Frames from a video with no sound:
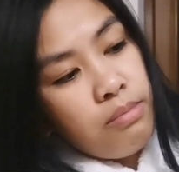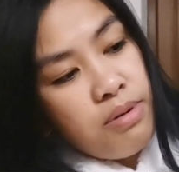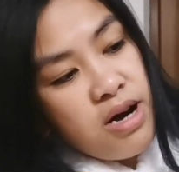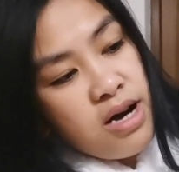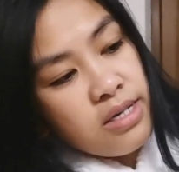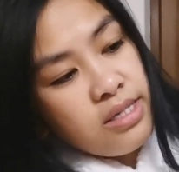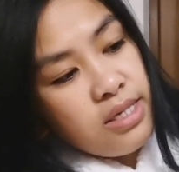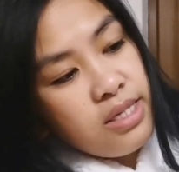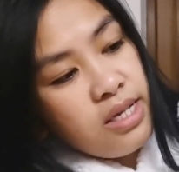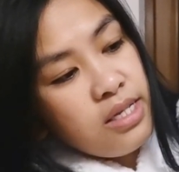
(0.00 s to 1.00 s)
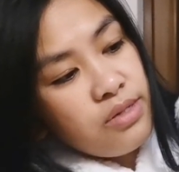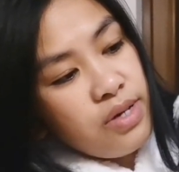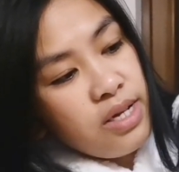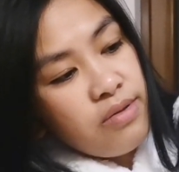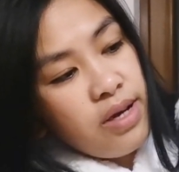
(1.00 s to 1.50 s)
box. I said, that's
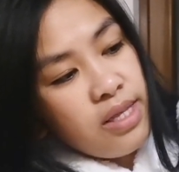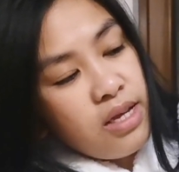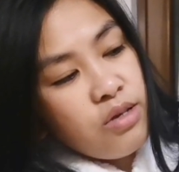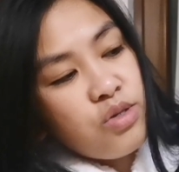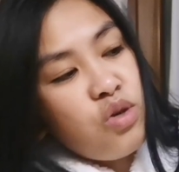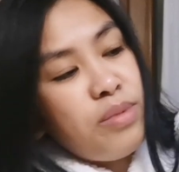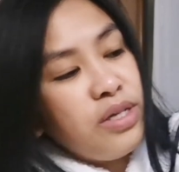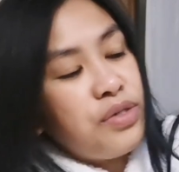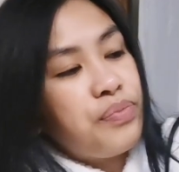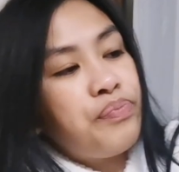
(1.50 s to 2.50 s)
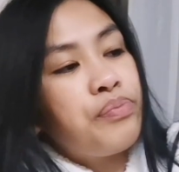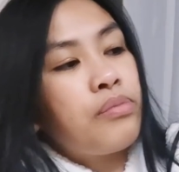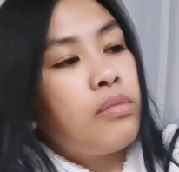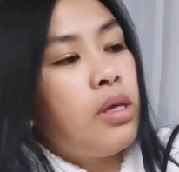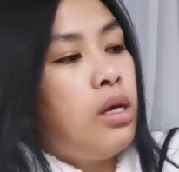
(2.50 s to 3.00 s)
really good. Thank you so much.
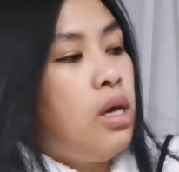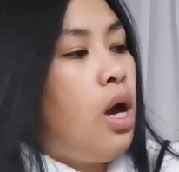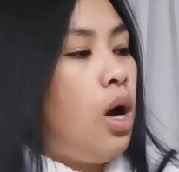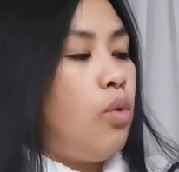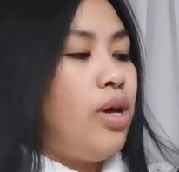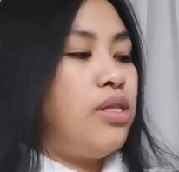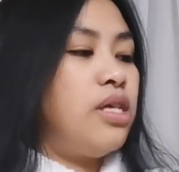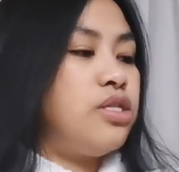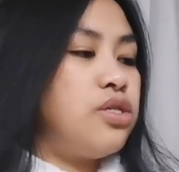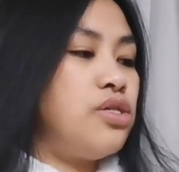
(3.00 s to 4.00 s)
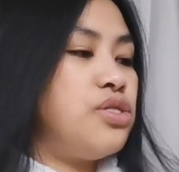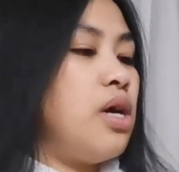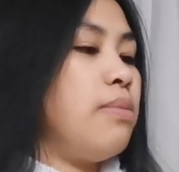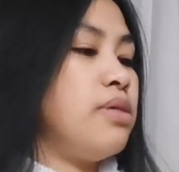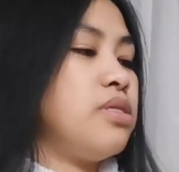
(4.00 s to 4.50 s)
Well, that's their
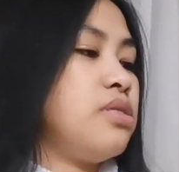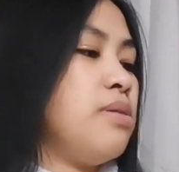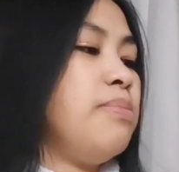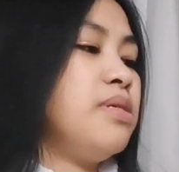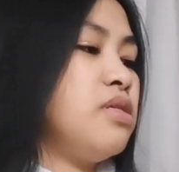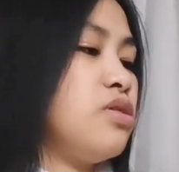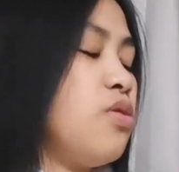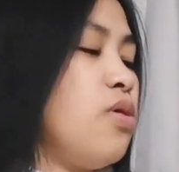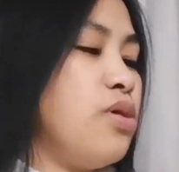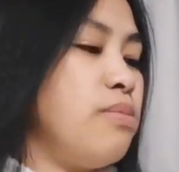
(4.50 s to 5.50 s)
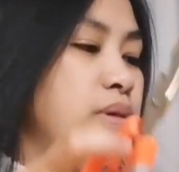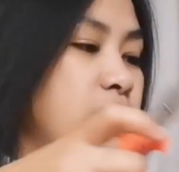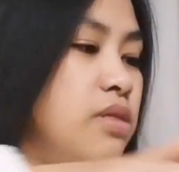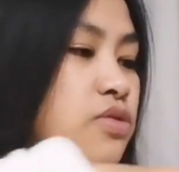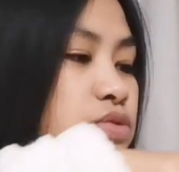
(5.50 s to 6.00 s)
job as a business owner,
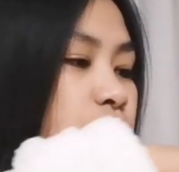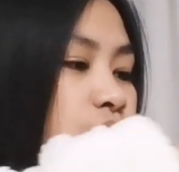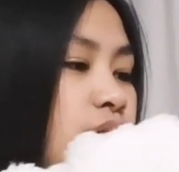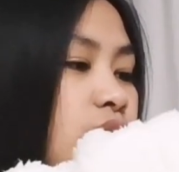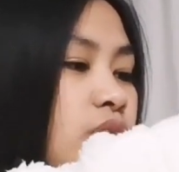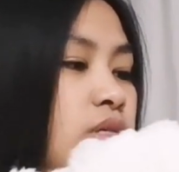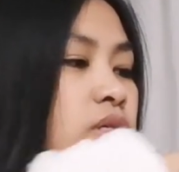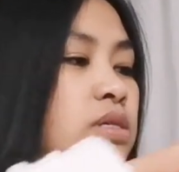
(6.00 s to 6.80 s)
but of course,